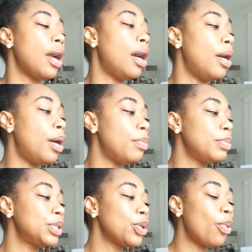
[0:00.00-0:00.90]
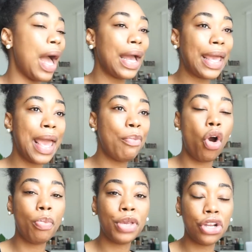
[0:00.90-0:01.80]
Um, so I came
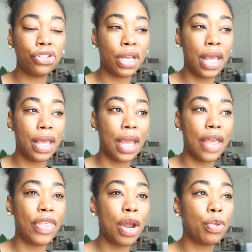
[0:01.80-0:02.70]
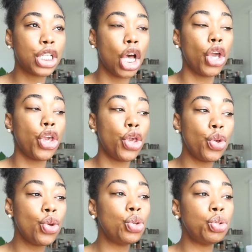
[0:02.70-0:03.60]
home yesterday, and there was a
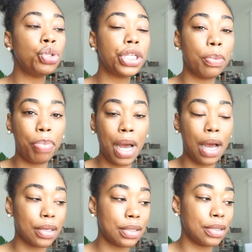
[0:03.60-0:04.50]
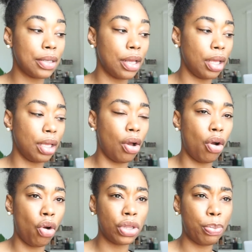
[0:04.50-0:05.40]
huge box
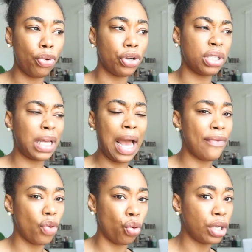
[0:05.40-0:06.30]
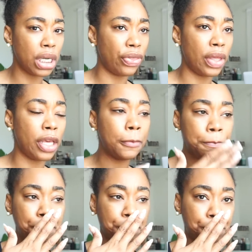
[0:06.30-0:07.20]
on the porch. I'm like, I haven't ordered anything.
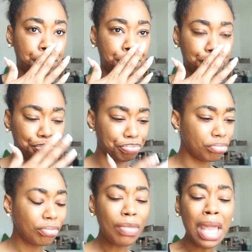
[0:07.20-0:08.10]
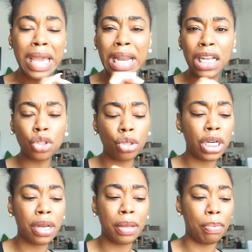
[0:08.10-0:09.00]
And I looked on
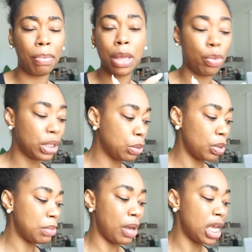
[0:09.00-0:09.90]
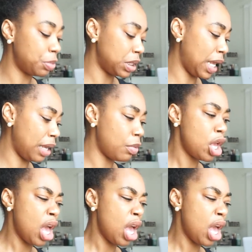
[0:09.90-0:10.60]
it, and it was, wasn't my husband's name.